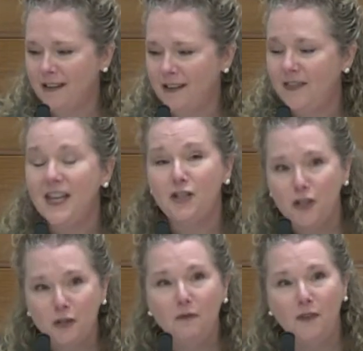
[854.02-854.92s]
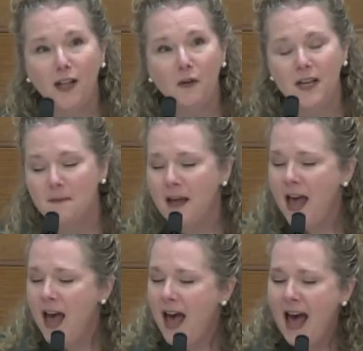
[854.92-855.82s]
They do follow him,
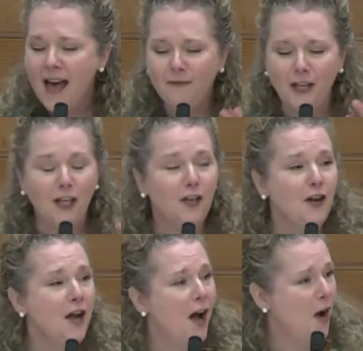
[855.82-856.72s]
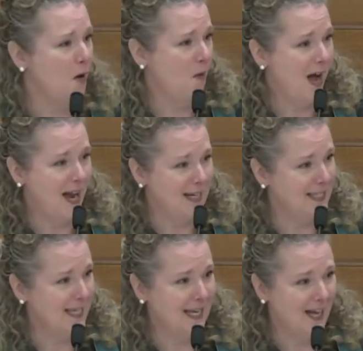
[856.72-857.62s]
having no
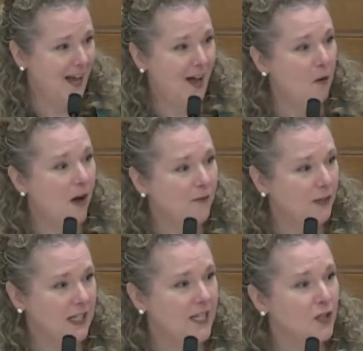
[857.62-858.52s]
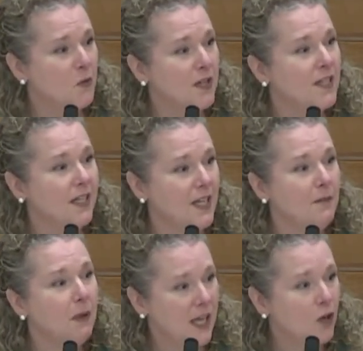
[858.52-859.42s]
idea how often he's going to
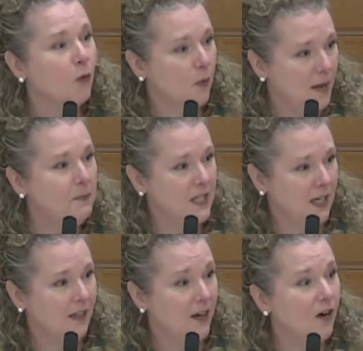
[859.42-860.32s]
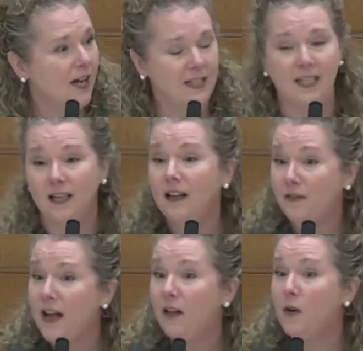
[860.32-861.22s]
keep interrupting their idea of
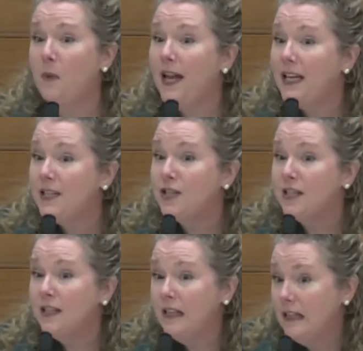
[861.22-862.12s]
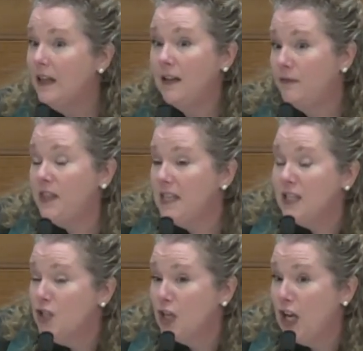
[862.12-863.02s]
how the ways of things
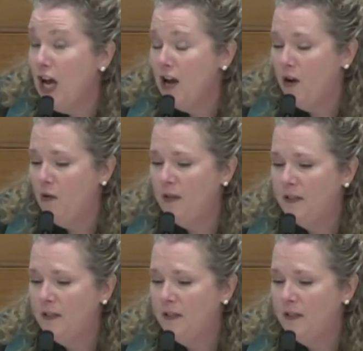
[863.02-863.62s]
should go.